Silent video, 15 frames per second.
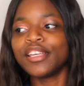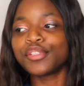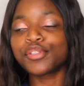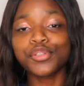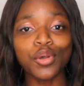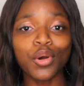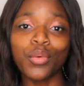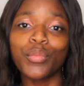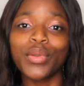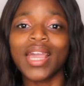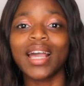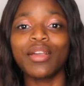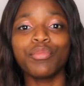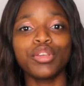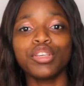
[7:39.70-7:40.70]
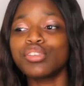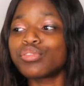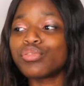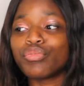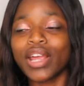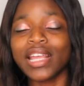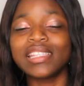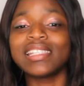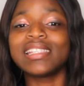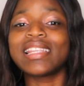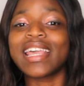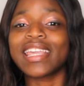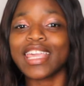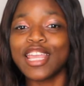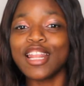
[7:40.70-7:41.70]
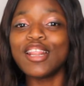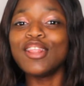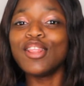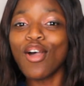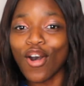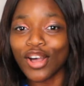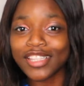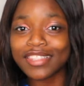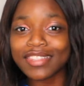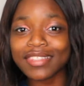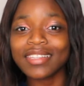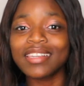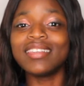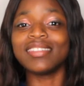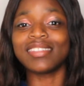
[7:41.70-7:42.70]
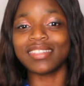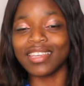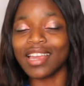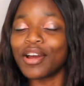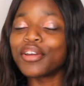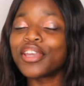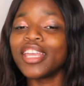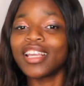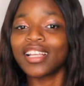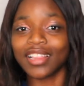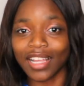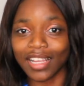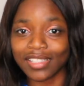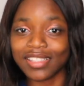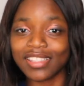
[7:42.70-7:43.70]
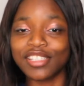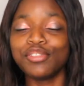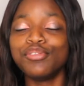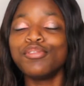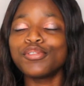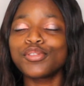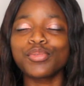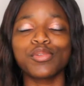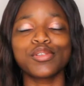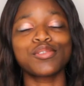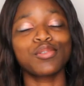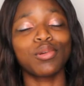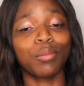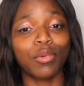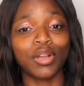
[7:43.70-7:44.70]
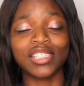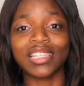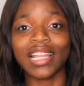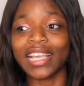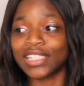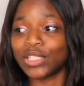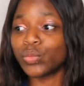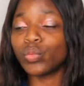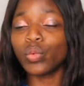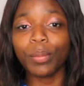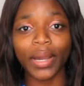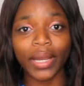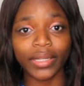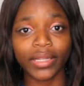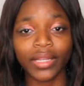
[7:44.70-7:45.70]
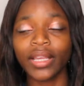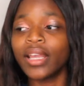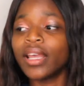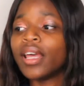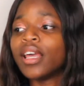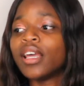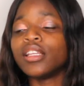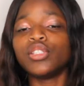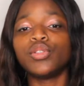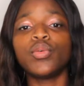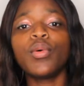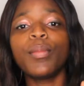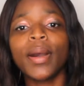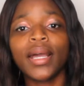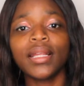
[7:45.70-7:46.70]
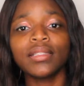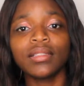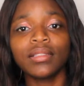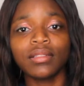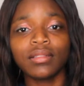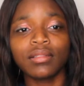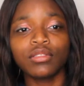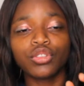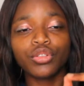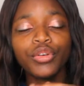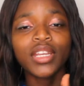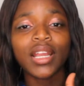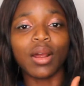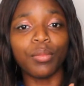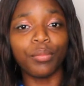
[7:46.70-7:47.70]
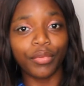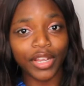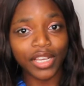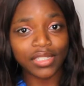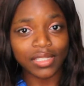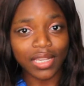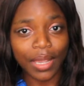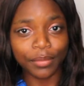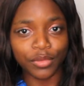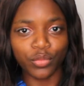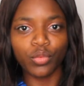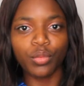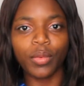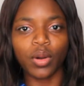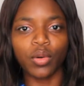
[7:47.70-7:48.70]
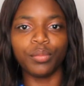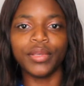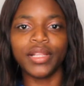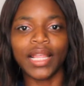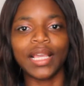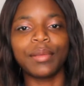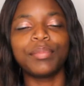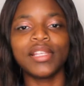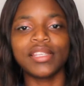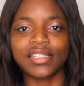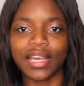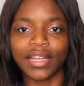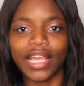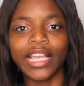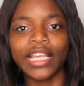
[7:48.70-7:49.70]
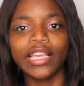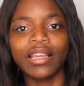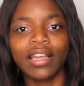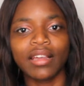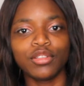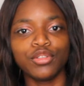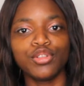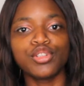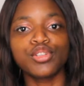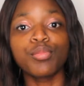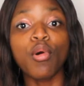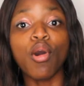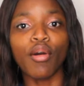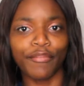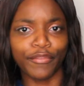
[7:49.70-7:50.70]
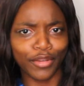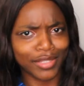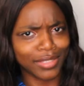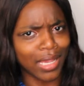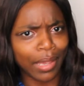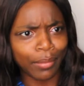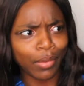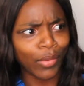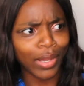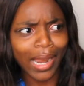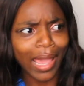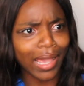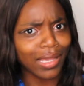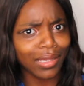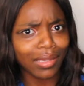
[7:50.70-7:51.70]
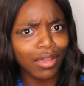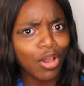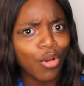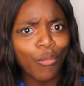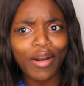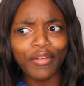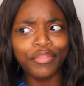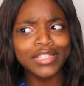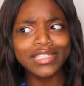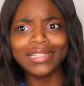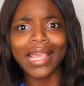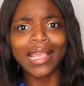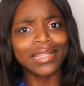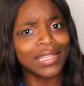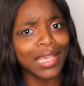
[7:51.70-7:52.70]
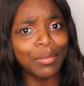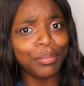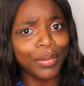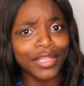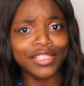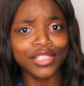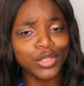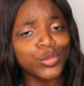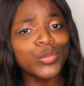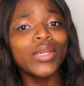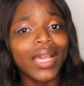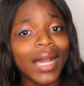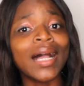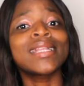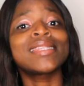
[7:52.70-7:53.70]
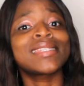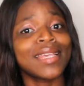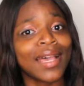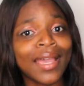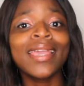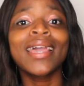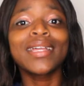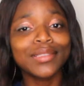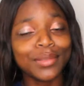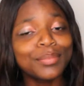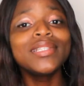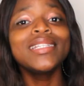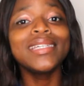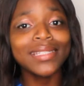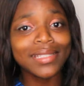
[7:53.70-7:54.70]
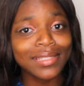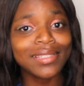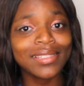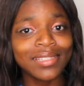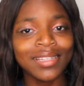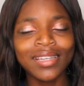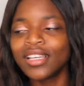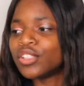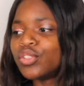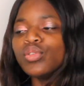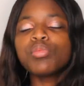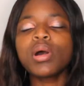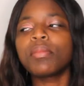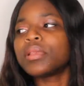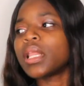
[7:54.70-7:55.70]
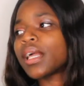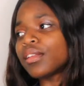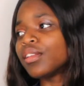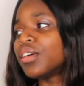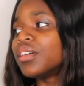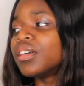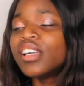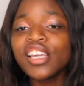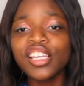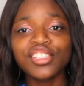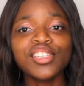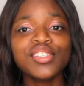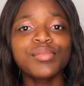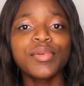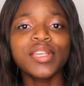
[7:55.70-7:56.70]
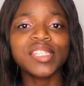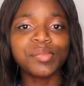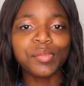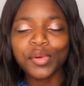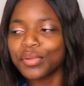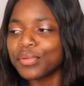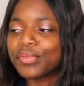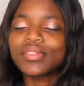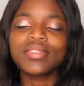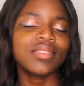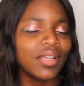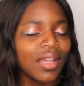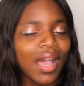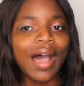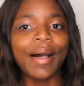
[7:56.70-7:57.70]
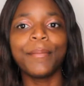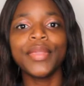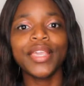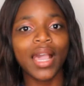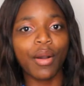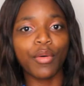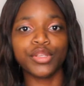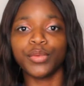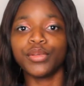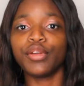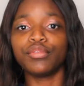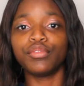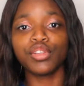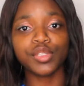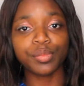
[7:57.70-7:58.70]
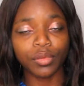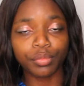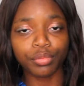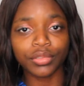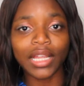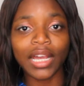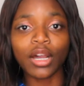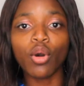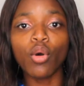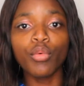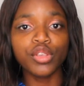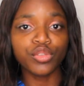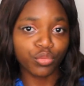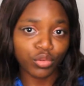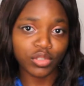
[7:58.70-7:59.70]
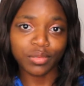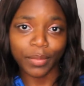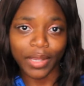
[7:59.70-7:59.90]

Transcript: so we had we used to write like a lot in CRK class the notes was so much like the woman the woman during our break time the woman would be like please can I use more of your time Or like we I've written like 10 pages. We are tired, please. The woman be like, you just make small notes. And me, I was one of those people that always wrote